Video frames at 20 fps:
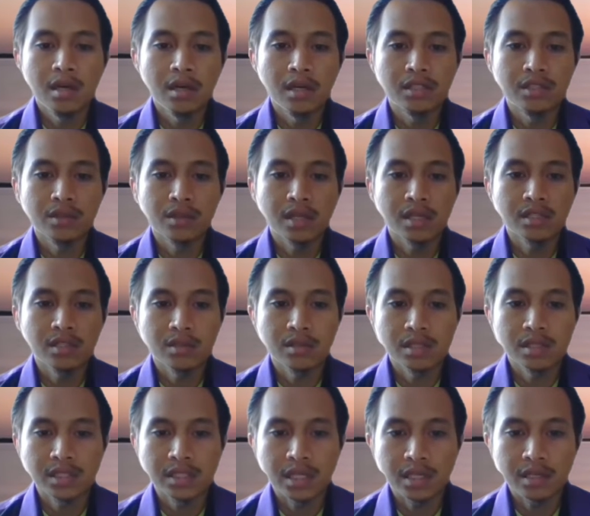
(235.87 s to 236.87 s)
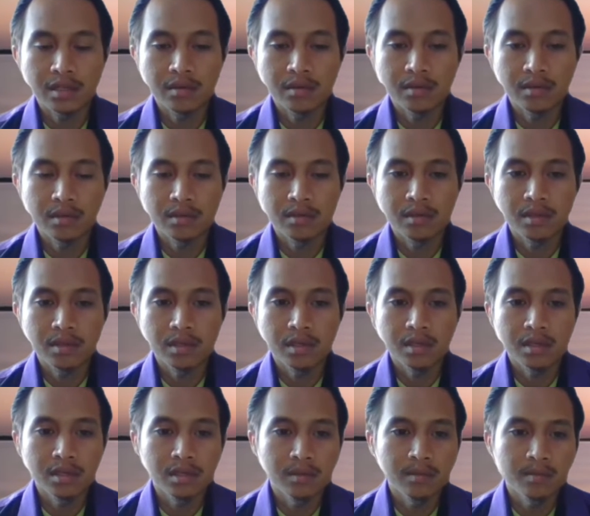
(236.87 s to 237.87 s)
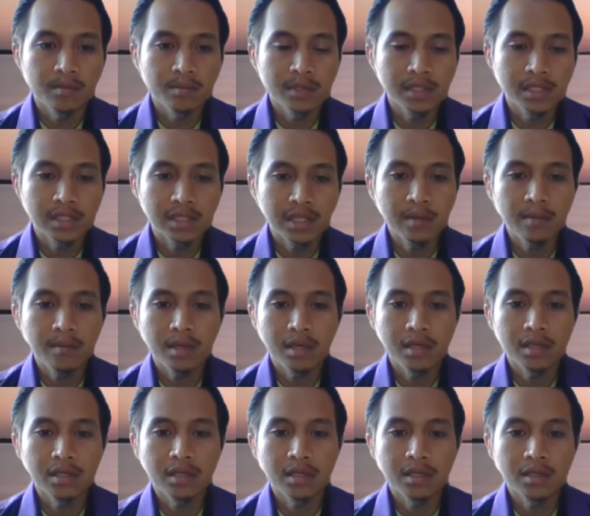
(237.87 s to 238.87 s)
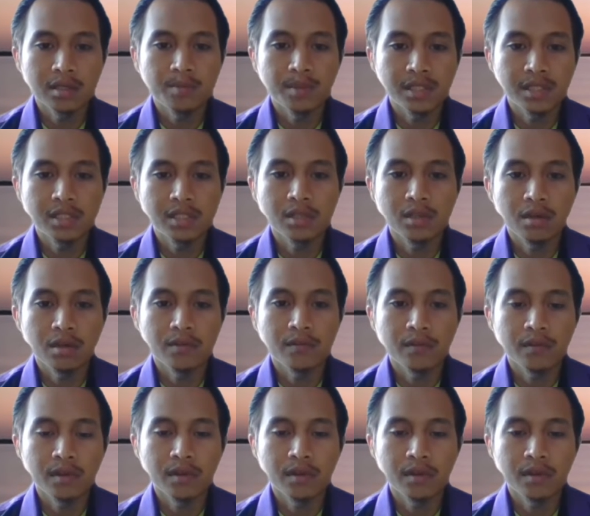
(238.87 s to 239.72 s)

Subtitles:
As you can see on the second step, the picture of